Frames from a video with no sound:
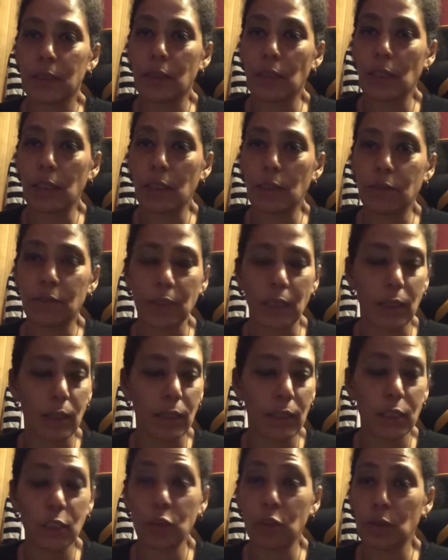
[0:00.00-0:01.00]
Thank you for that.
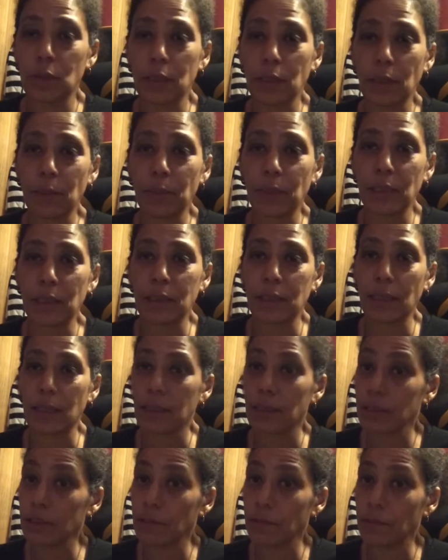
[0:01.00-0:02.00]
I enjoy that being tagged.
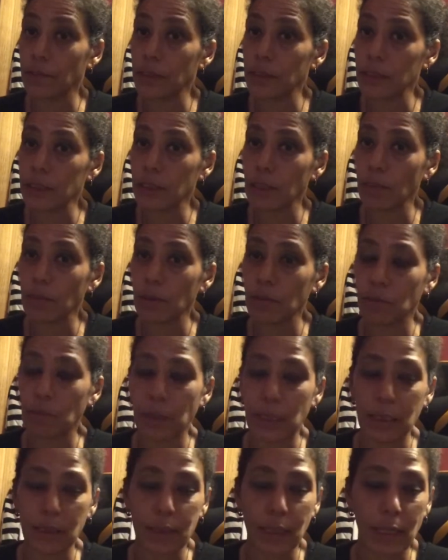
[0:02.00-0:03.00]
That's the first time I've
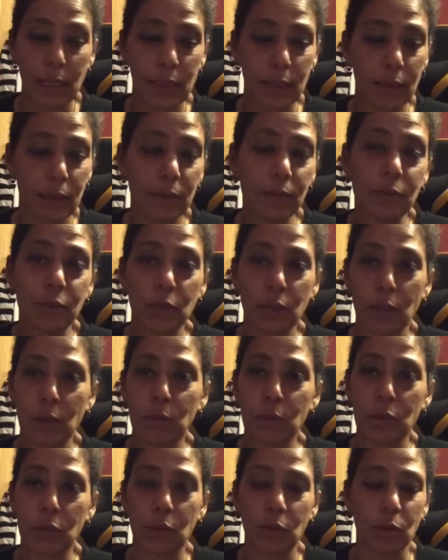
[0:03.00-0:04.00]
been tagged, so that
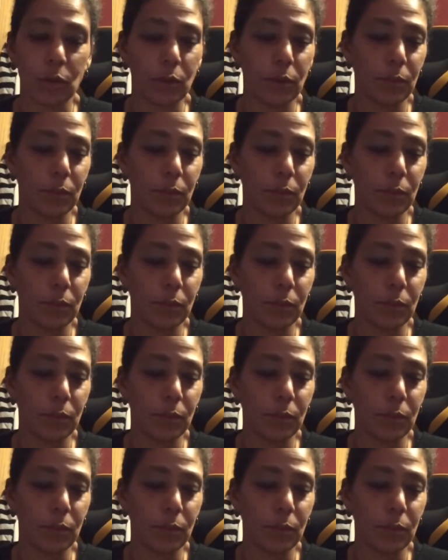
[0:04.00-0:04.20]
was good.